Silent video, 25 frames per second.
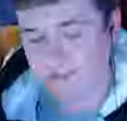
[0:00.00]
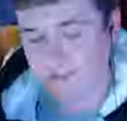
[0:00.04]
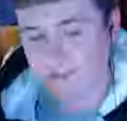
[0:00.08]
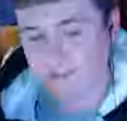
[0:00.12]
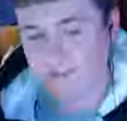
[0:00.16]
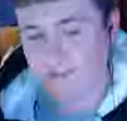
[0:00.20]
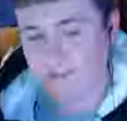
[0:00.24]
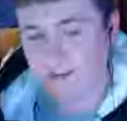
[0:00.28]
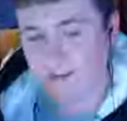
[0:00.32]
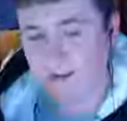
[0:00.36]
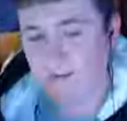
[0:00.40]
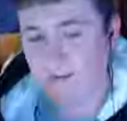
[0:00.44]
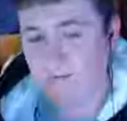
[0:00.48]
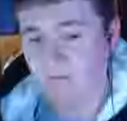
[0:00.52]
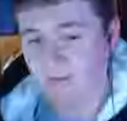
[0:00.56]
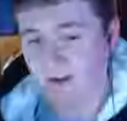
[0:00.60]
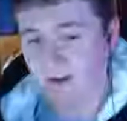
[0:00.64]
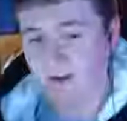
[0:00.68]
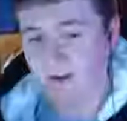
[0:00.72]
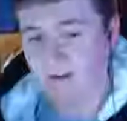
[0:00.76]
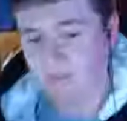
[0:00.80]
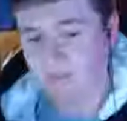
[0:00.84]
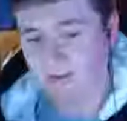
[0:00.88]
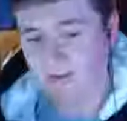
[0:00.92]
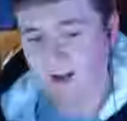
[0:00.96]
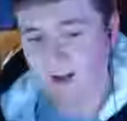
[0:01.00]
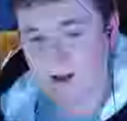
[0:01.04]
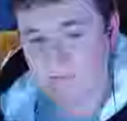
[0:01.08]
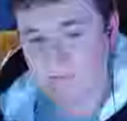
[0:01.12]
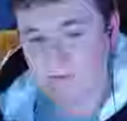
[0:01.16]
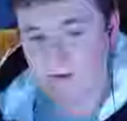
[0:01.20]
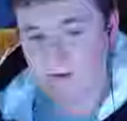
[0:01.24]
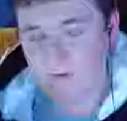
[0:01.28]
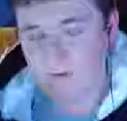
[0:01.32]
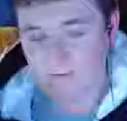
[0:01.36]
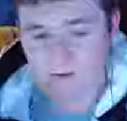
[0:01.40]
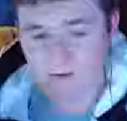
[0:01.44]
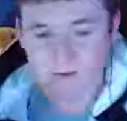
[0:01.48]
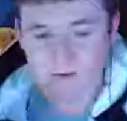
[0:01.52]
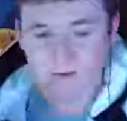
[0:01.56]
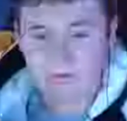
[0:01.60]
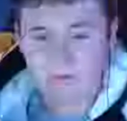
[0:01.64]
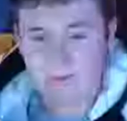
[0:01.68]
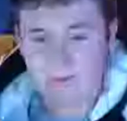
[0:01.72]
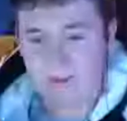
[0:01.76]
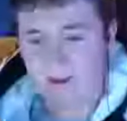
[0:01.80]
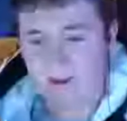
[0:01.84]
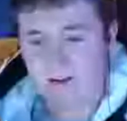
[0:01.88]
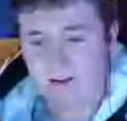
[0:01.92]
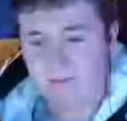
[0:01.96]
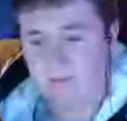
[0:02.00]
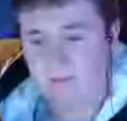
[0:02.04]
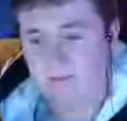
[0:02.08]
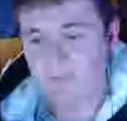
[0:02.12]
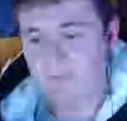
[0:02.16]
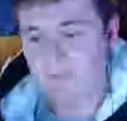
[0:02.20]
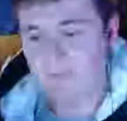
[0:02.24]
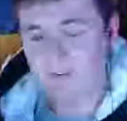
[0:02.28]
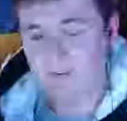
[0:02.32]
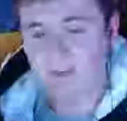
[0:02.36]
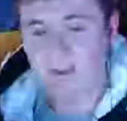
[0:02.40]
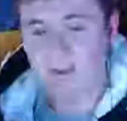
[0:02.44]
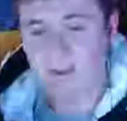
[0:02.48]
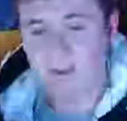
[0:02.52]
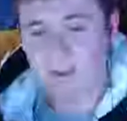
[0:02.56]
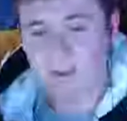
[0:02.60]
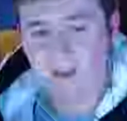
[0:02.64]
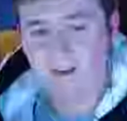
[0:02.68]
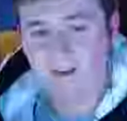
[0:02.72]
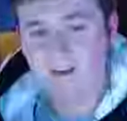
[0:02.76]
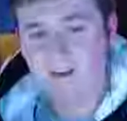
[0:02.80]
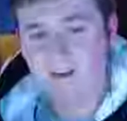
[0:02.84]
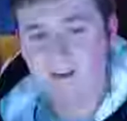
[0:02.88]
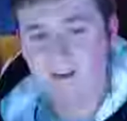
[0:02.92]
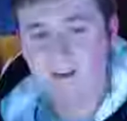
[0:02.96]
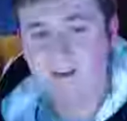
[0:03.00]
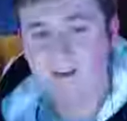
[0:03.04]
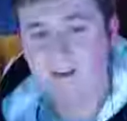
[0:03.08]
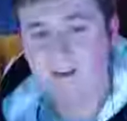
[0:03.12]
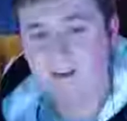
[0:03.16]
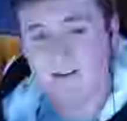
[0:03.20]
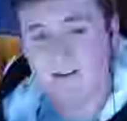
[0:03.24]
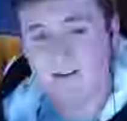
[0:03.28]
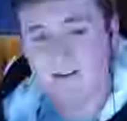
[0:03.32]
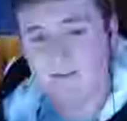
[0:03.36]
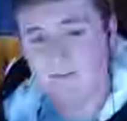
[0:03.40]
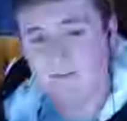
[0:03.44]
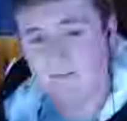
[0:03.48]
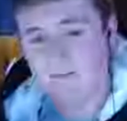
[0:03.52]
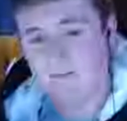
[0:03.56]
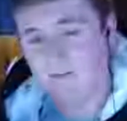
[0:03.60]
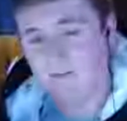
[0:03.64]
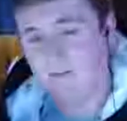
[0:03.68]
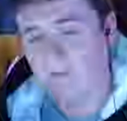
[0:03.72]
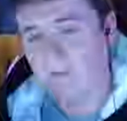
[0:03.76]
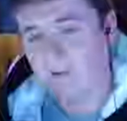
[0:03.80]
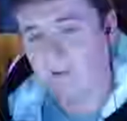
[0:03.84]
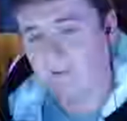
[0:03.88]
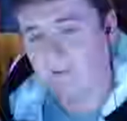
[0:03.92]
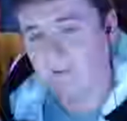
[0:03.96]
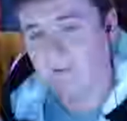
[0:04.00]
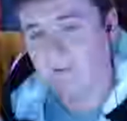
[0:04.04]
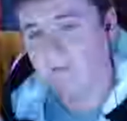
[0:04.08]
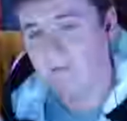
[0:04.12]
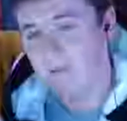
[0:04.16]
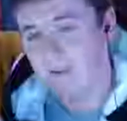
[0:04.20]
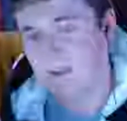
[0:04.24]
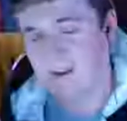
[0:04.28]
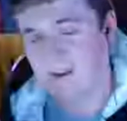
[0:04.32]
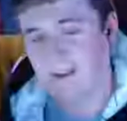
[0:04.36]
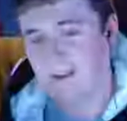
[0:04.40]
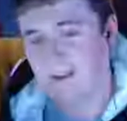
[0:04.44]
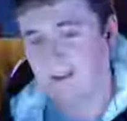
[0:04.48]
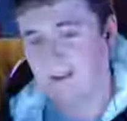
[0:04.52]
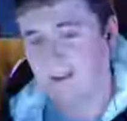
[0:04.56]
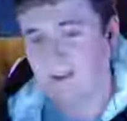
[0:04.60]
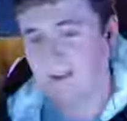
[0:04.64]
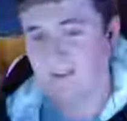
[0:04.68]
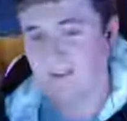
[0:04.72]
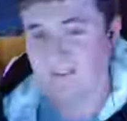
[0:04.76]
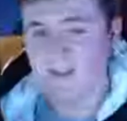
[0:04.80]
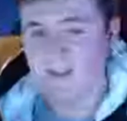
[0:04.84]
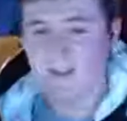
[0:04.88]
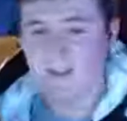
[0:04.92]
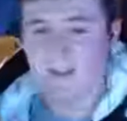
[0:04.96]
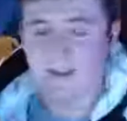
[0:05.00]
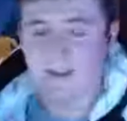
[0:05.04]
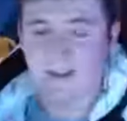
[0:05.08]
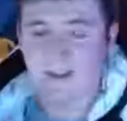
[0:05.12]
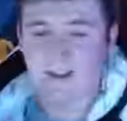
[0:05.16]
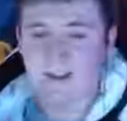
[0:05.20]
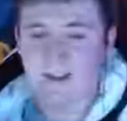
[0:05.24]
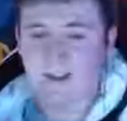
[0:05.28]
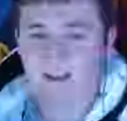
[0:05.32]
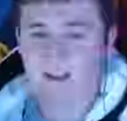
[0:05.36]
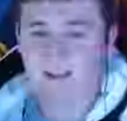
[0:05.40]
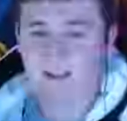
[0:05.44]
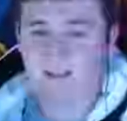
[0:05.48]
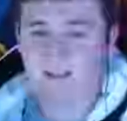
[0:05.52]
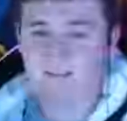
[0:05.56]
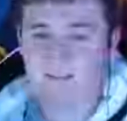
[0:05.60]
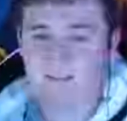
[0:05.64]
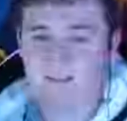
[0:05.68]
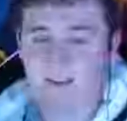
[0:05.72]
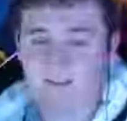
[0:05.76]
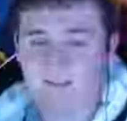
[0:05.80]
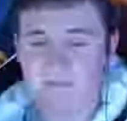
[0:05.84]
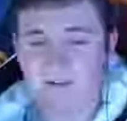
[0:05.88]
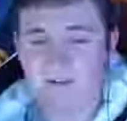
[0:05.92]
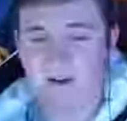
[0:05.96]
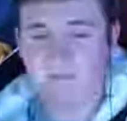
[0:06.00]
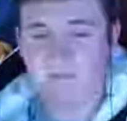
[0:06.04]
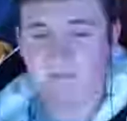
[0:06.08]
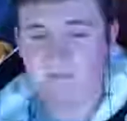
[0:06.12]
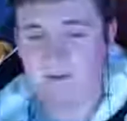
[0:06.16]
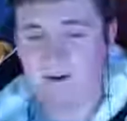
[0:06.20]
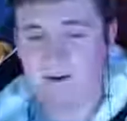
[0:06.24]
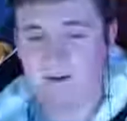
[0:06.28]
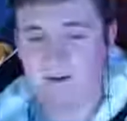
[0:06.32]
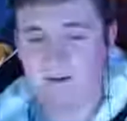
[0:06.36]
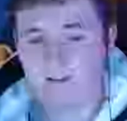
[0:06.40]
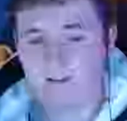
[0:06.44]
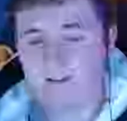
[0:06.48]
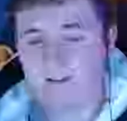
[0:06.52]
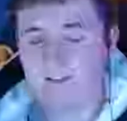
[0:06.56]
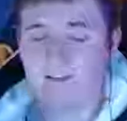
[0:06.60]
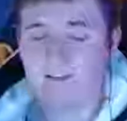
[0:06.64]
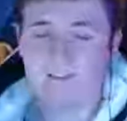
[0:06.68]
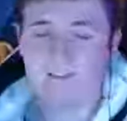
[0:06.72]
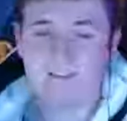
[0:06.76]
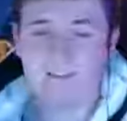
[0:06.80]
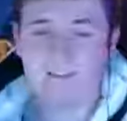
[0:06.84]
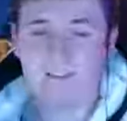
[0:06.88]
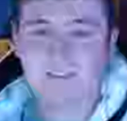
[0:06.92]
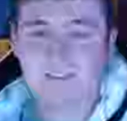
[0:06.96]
just like a rod of copper, and we were, like, drilling it. So, like, we spin it, and then, like, it shaves off parts.